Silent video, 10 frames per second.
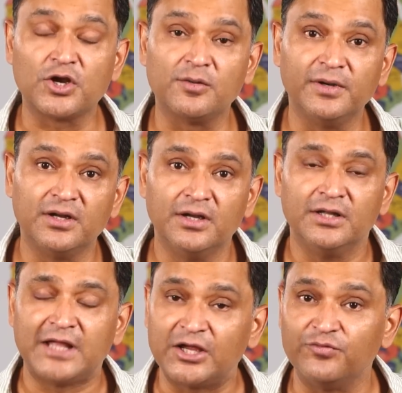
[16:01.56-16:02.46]
and gentlemen,
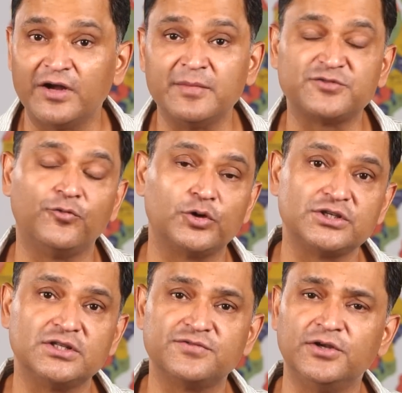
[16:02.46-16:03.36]
thank you very much for
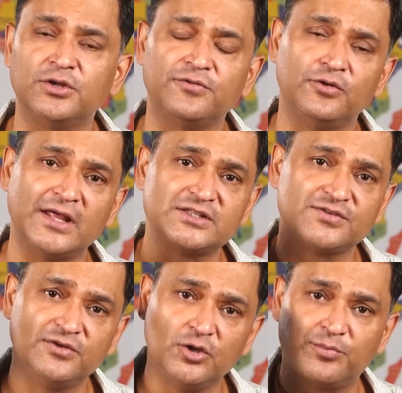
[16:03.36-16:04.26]
watching this video. And if you like
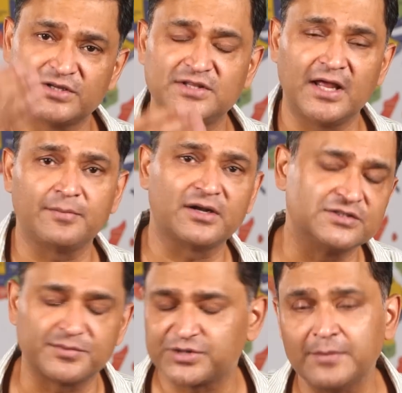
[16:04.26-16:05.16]
this video, press the like
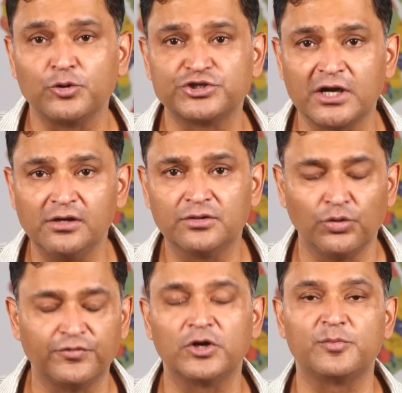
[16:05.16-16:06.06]
button, subscribe to our channel.
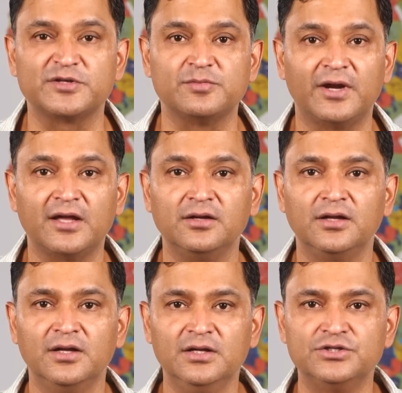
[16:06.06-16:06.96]
Don't forget to press the bell icon.
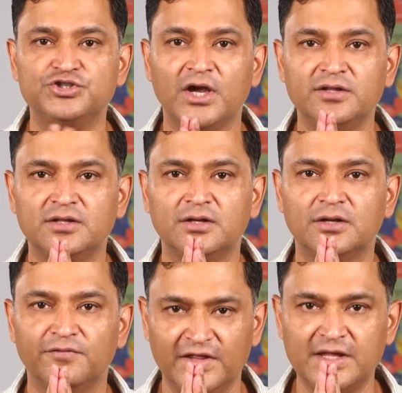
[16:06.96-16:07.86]
Jai Hind,
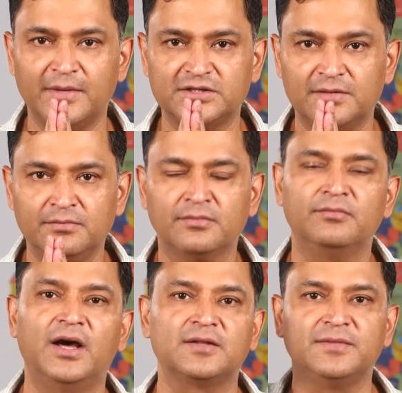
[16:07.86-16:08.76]
Vande Mataram,
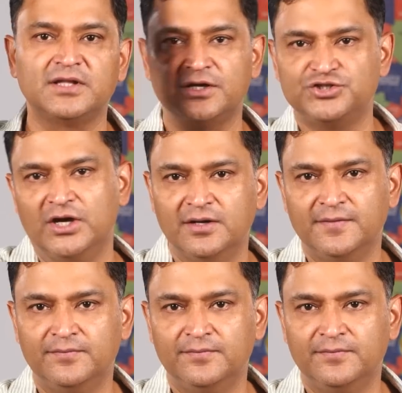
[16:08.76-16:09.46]
Bharat Mata Ki Jai.